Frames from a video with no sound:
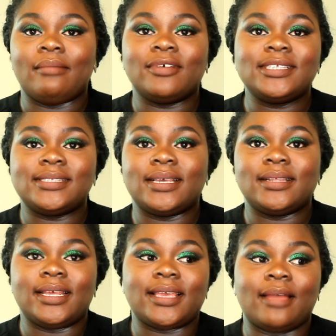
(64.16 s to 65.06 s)
I must
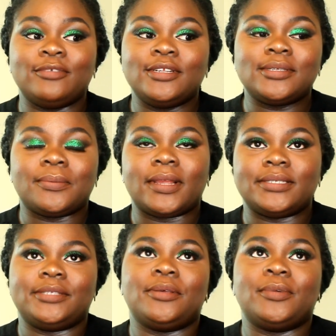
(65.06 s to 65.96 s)
say, like, I'm really
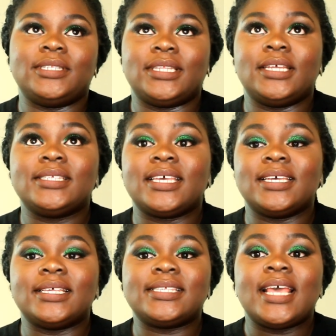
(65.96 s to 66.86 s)
surprised at some of the things,
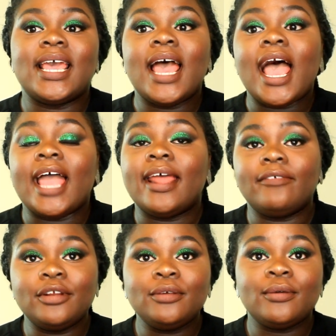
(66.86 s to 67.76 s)
because I
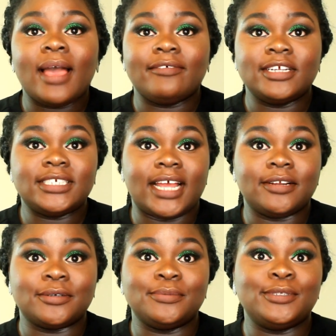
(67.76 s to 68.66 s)
never knew having a
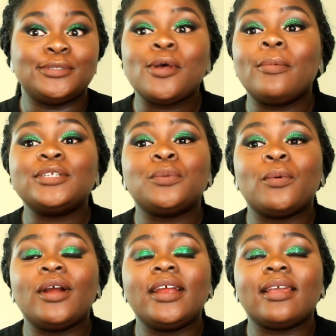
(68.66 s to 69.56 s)
channel could be so much
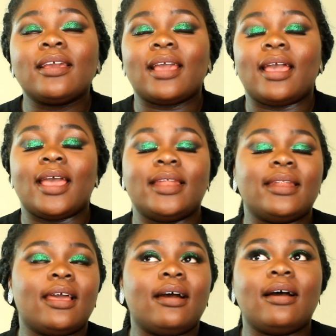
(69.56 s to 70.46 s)
work
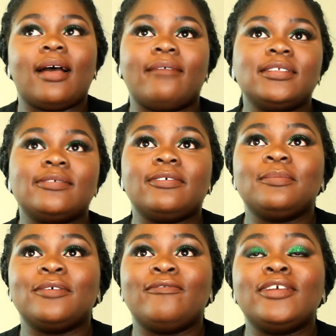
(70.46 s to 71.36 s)
and having to
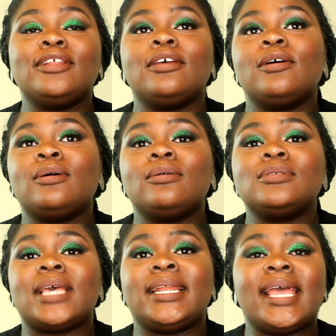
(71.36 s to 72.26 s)
film the
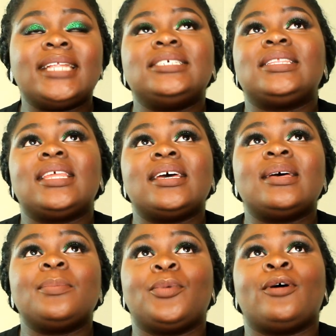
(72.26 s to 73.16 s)
videos and edit
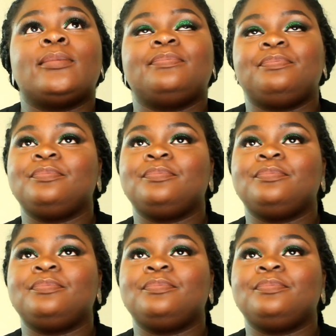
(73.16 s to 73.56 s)
them. But